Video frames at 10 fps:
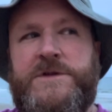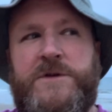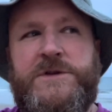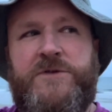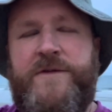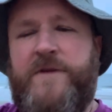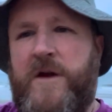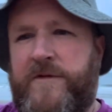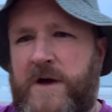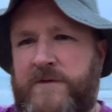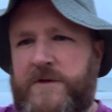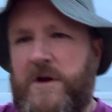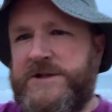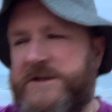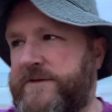So it's
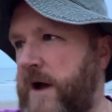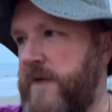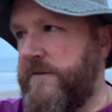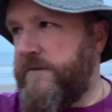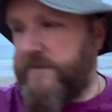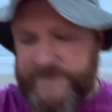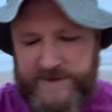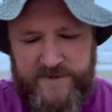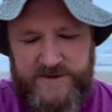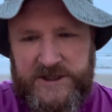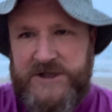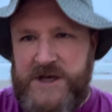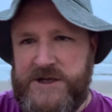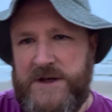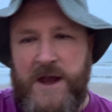35595, five
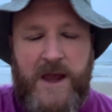digits.